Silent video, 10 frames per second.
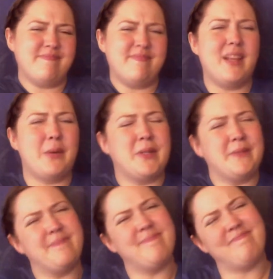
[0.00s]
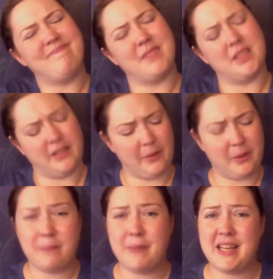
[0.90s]
they were
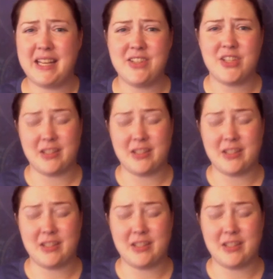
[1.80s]
a bit itchy.